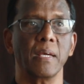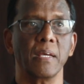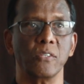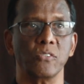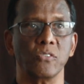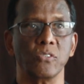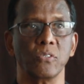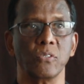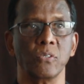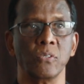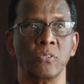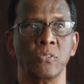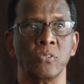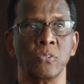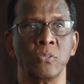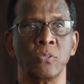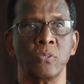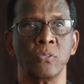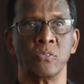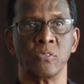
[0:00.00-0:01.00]

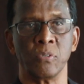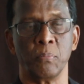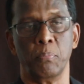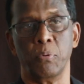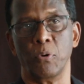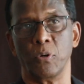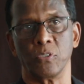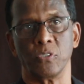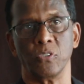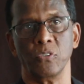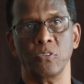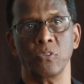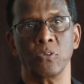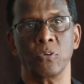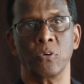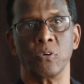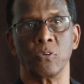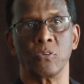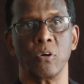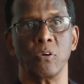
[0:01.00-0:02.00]
to support
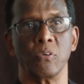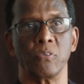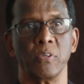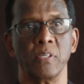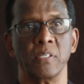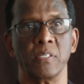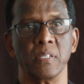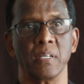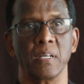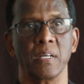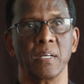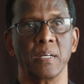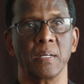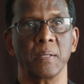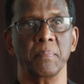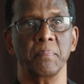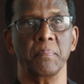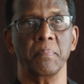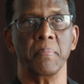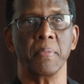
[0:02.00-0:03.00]
your concrete
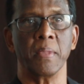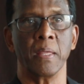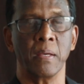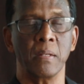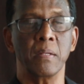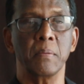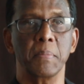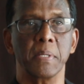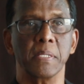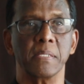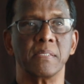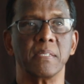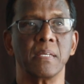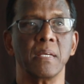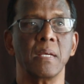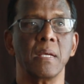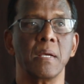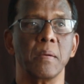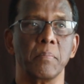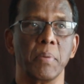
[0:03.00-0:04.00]
elements,
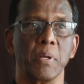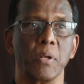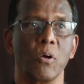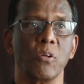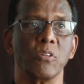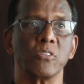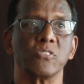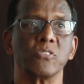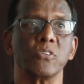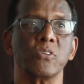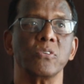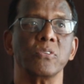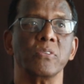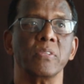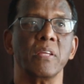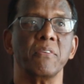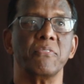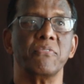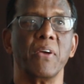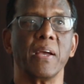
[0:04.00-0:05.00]
but also
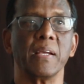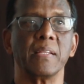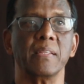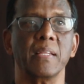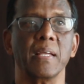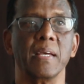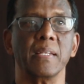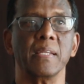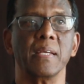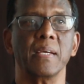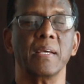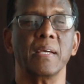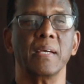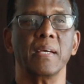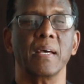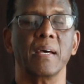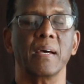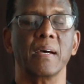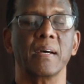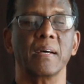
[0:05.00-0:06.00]
the fact that
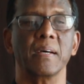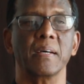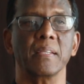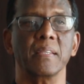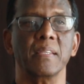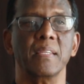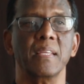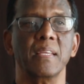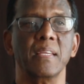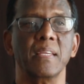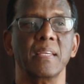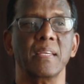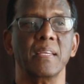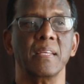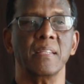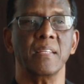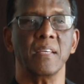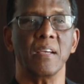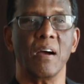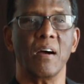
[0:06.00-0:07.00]

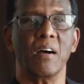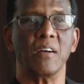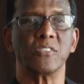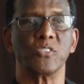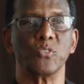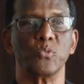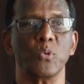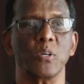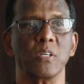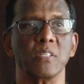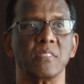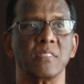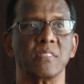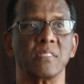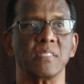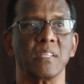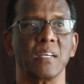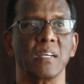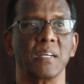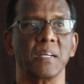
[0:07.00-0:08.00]
the arch
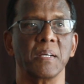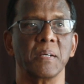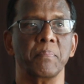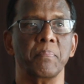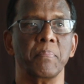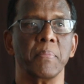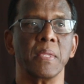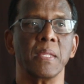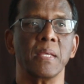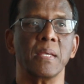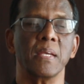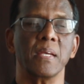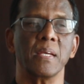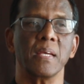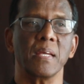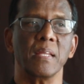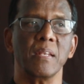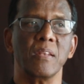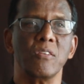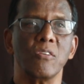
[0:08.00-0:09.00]
was
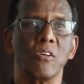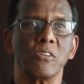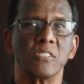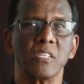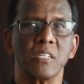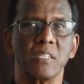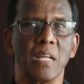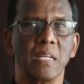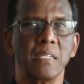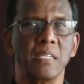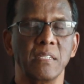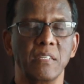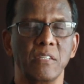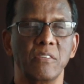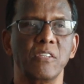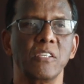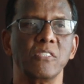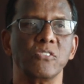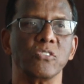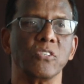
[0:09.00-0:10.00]
not 90
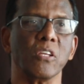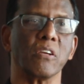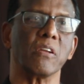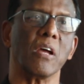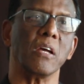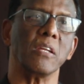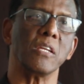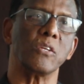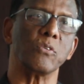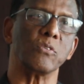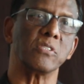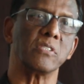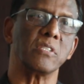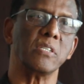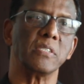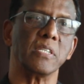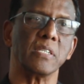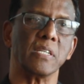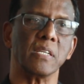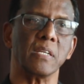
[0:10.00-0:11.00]
degrees to the ground, it was
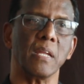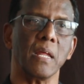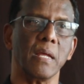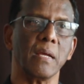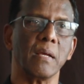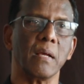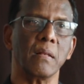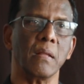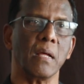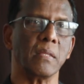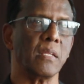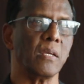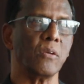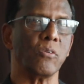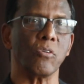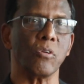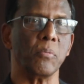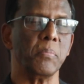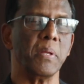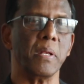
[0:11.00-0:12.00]
tilted at an angle. I think it
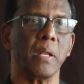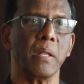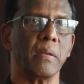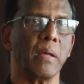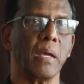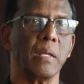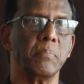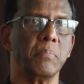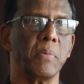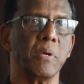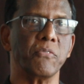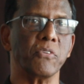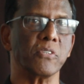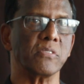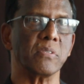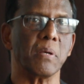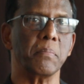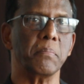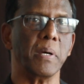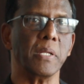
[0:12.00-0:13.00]
would have been a nightmare for
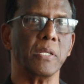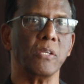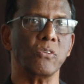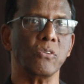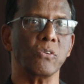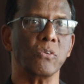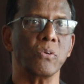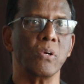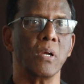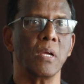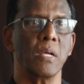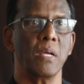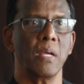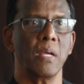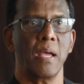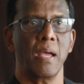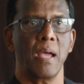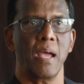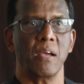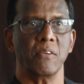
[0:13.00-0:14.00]
somebody to
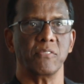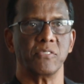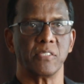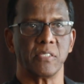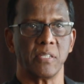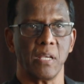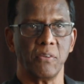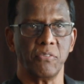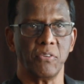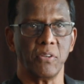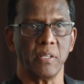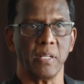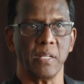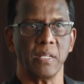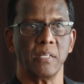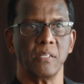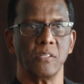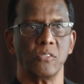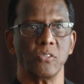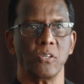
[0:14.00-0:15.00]
have
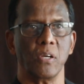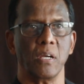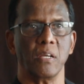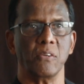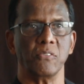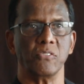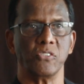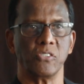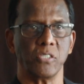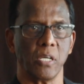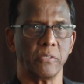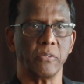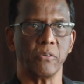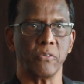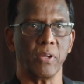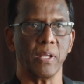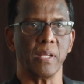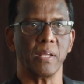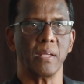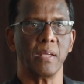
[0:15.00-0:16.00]
scaffolding, to have
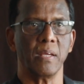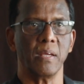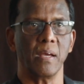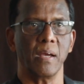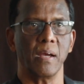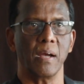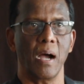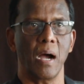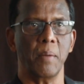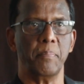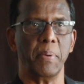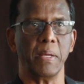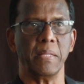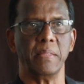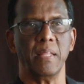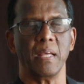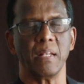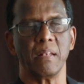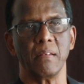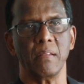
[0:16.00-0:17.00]
shuttering up at
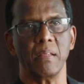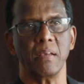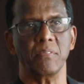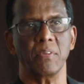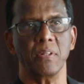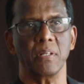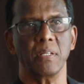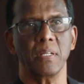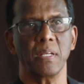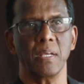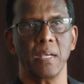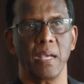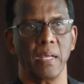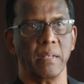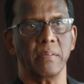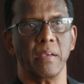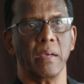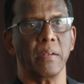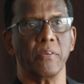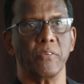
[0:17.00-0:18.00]
that level
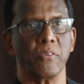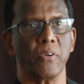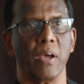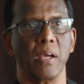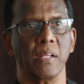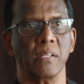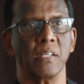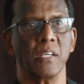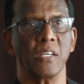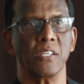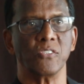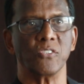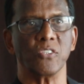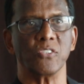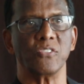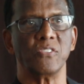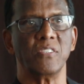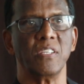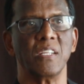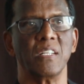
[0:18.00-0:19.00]
and get it right. So
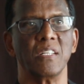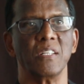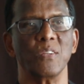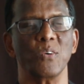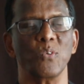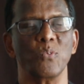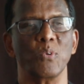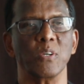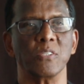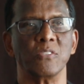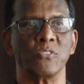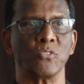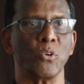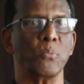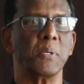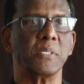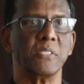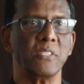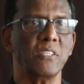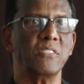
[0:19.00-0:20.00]
steel was so
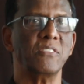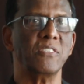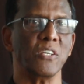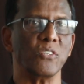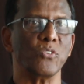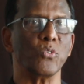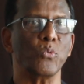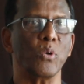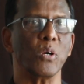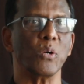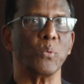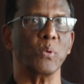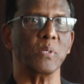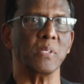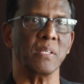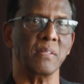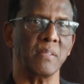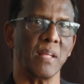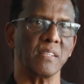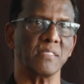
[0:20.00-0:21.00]
much easier to work with
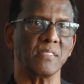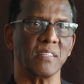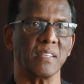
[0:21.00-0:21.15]
in that